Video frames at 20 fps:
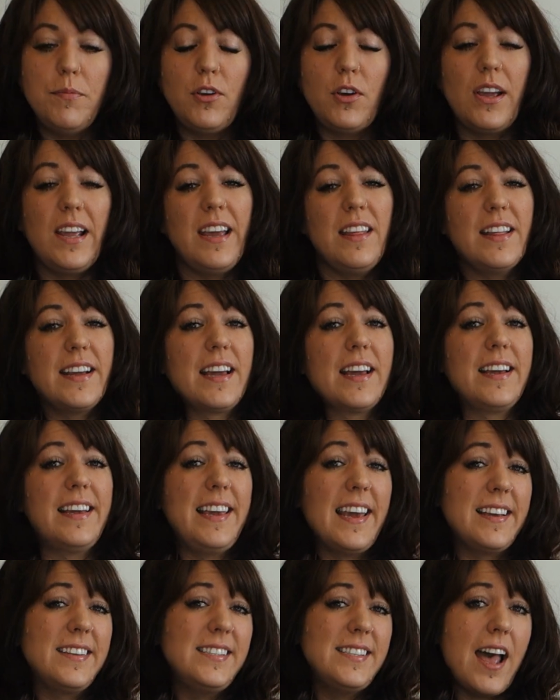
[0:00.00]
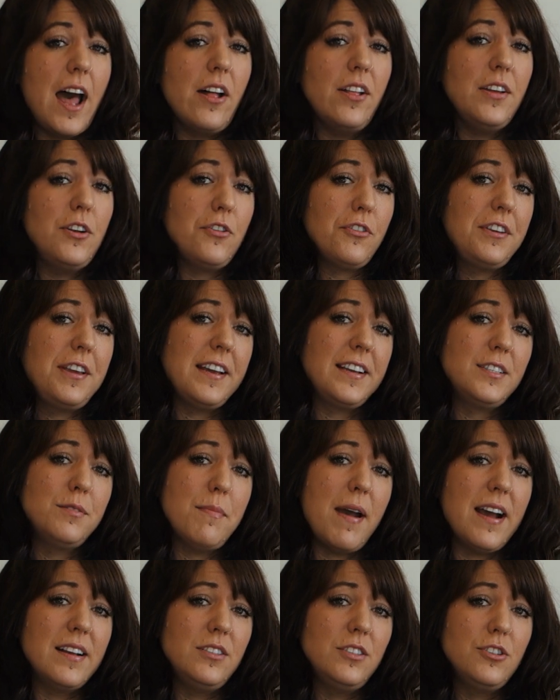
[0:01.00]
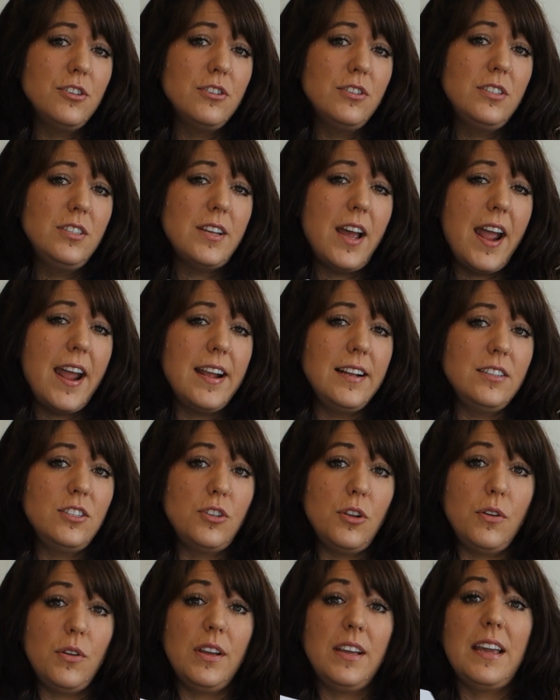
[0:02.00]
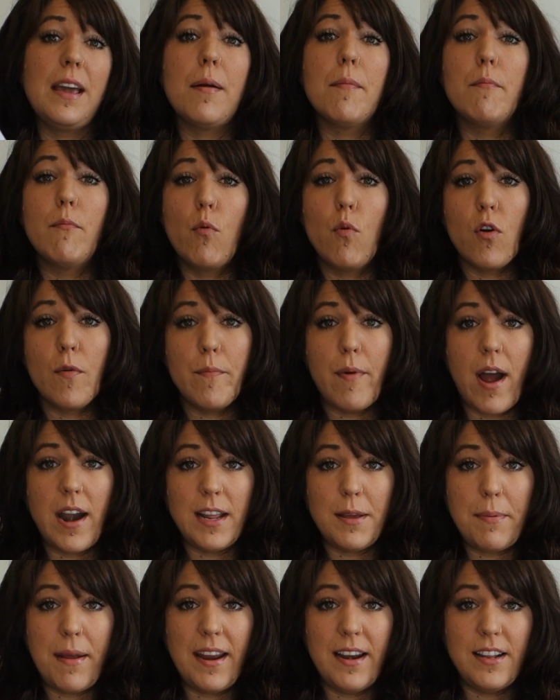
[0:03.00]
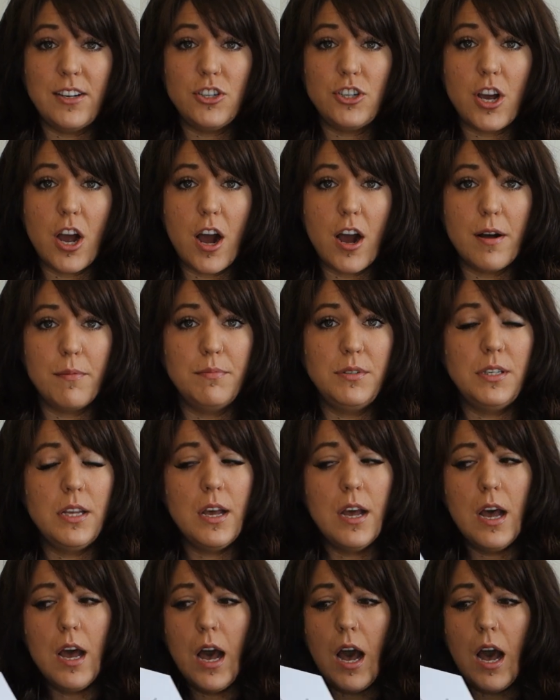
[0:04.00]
you can get like a Gig Salad or Gigs Masters site, so you can get more body painting jobs.